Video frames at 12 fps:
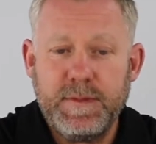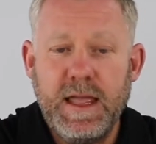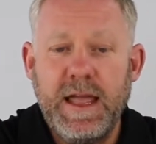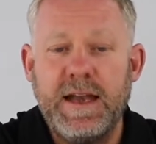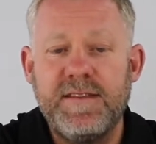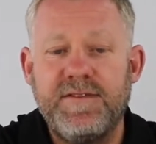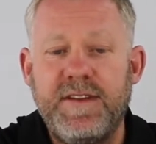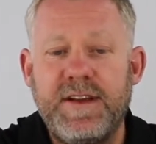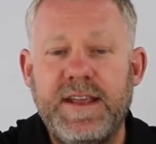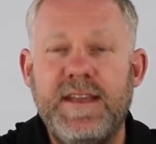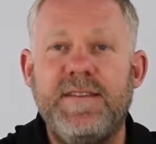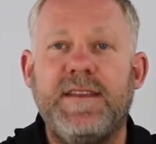And it's
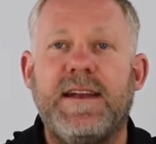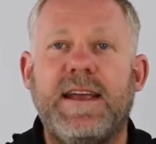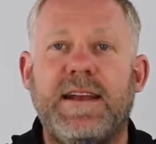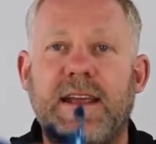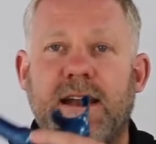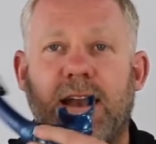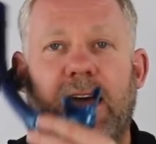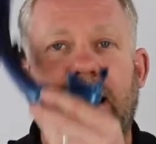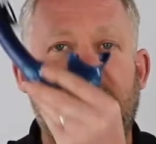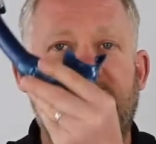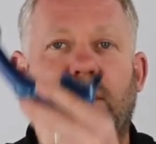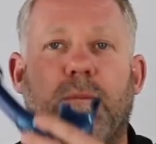very easy to get in and
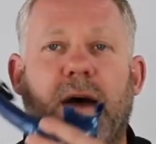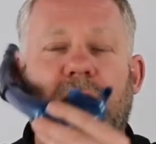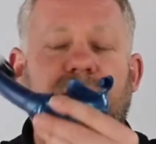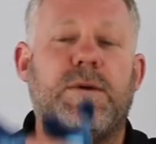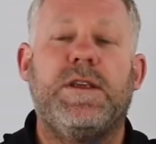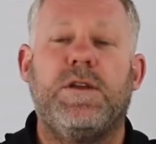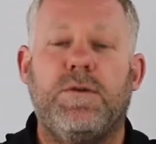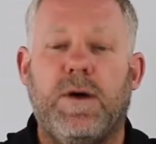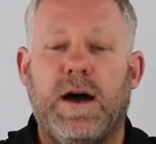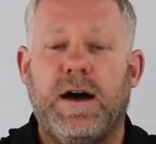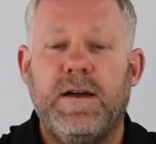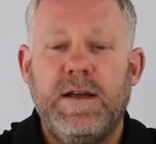out of your mouth when you
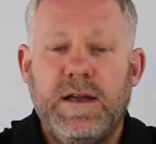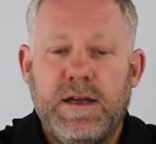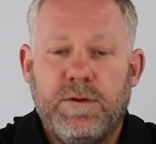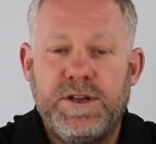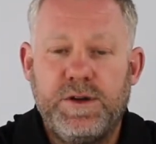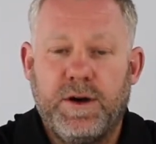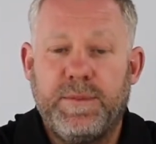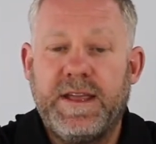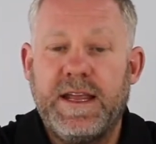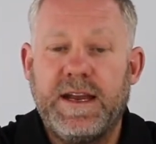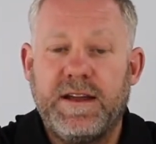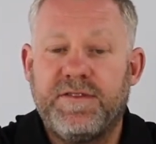are
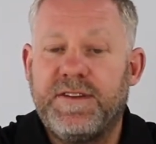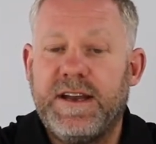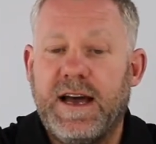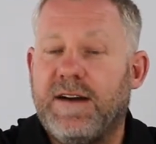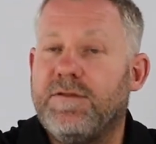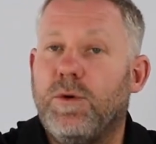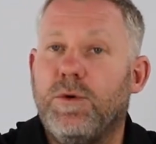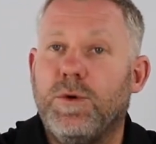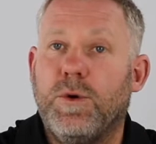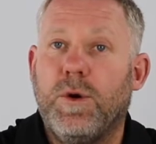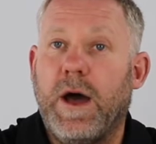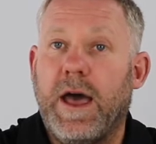beginning a freedive
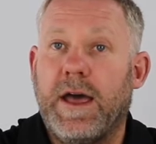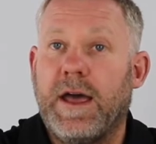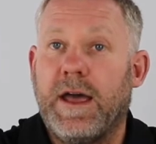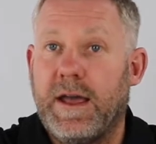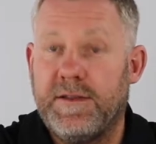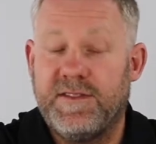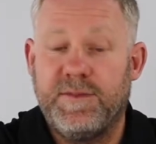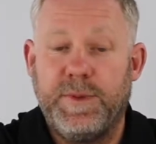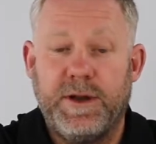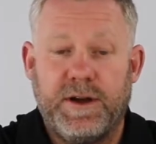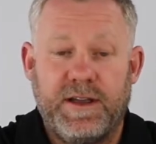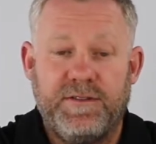or a
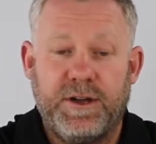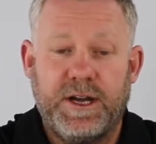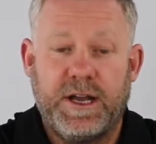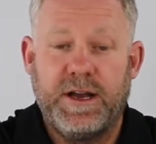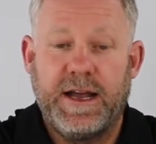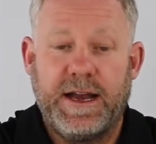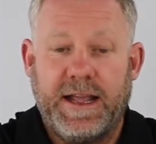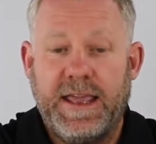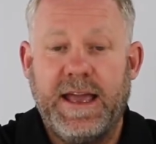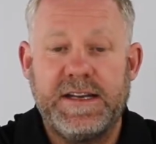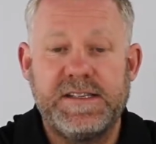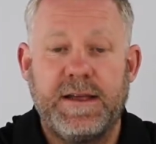spearo if you're going to go down and
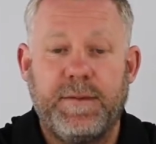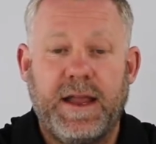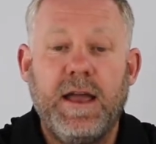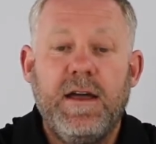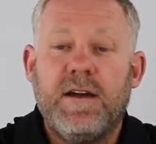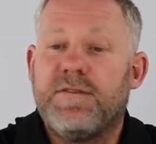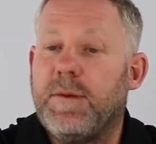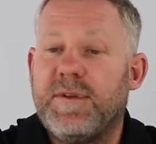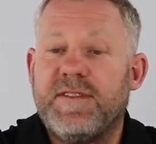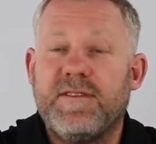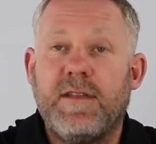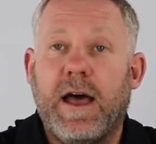catch something. From a
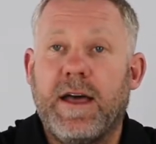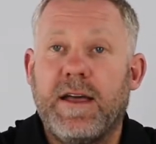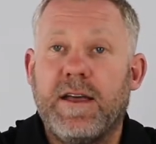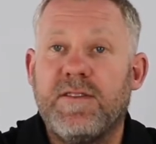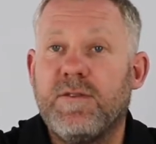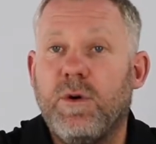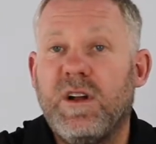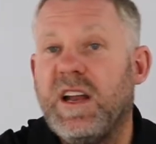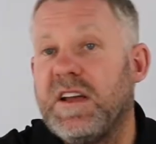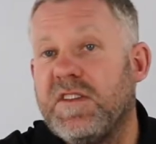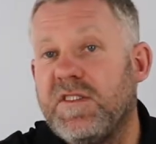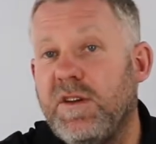
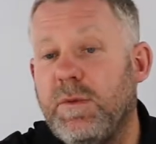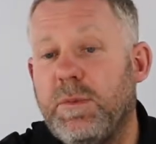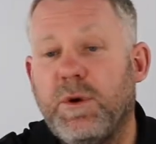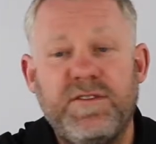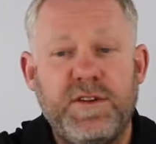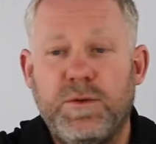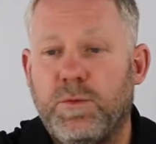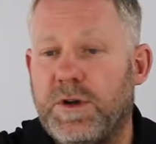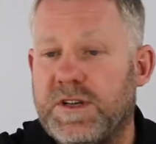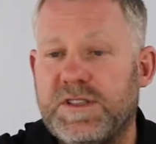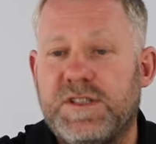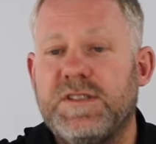snorkeling and scuba point of view,
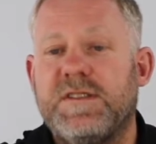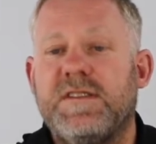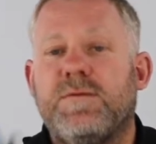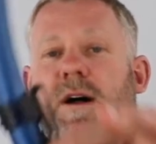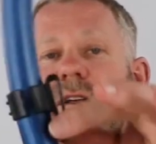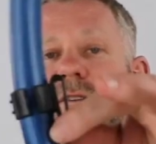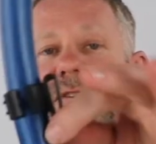works just as well. You've